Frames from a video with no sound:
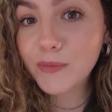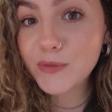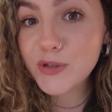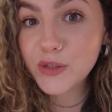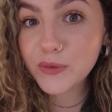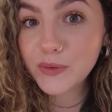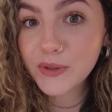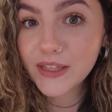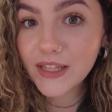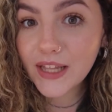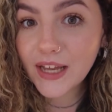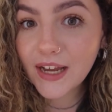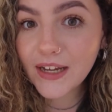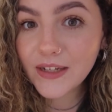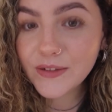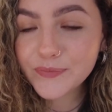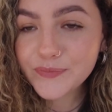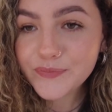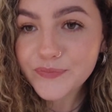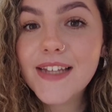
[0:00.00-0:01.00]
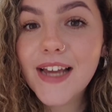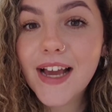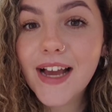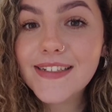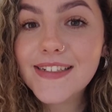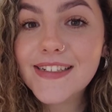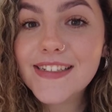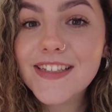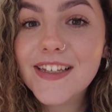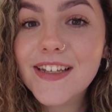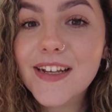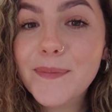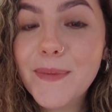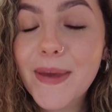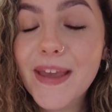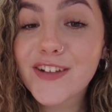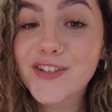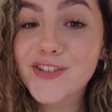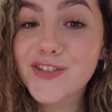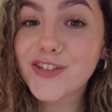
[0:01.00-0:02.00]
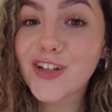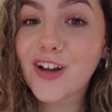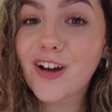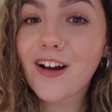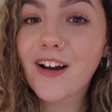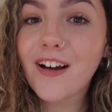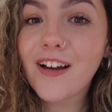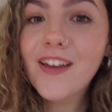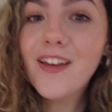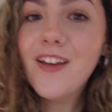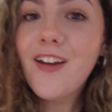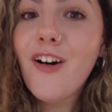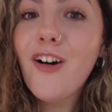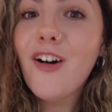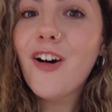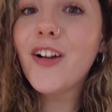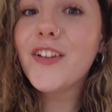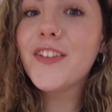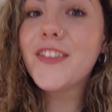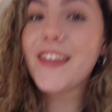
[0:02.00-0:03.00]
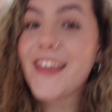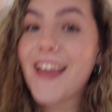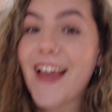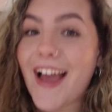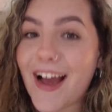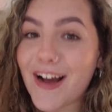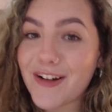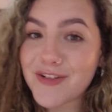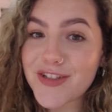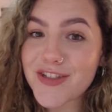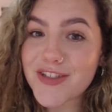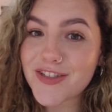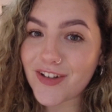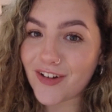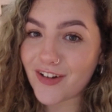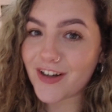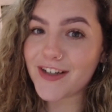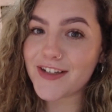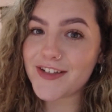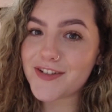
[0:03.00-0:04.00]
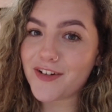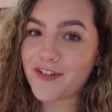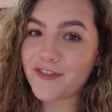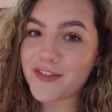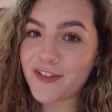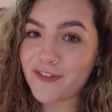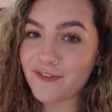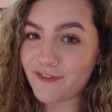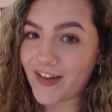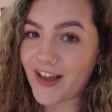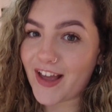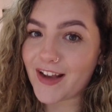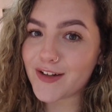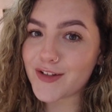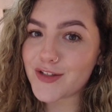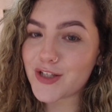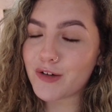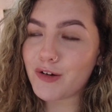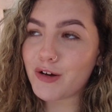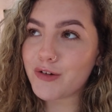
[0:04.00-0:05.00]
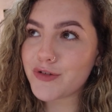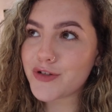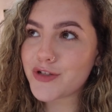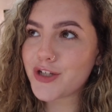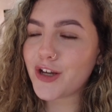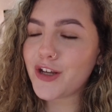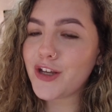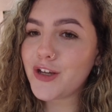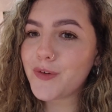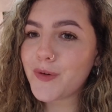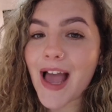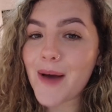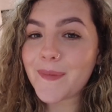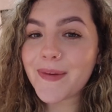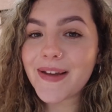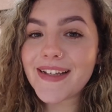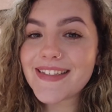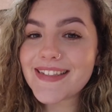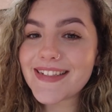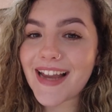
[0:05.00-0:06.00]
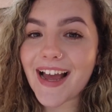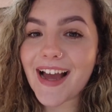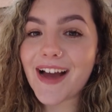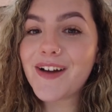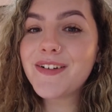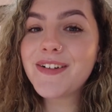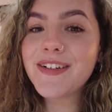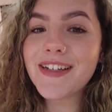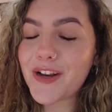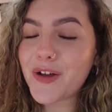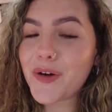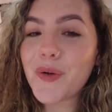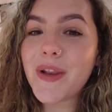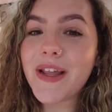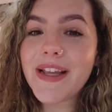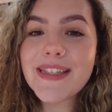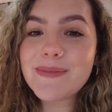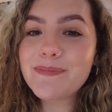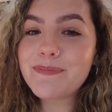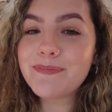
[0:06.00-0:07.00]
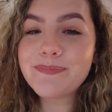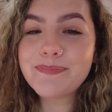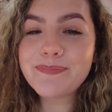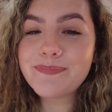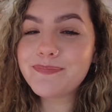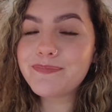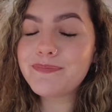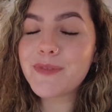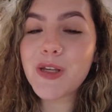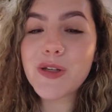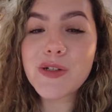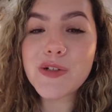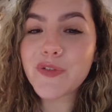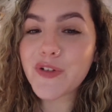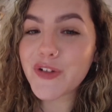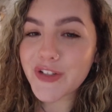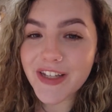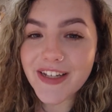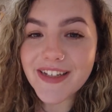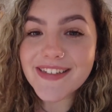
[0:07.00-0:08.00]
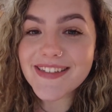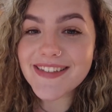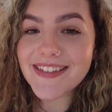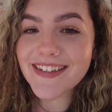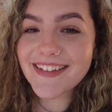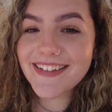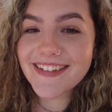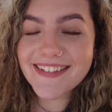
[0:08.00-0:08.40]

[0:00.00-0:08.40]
I'm doing that, Dad is gonna make a start on the outside of the van. So I'll show you how it is now in all its beautifulness.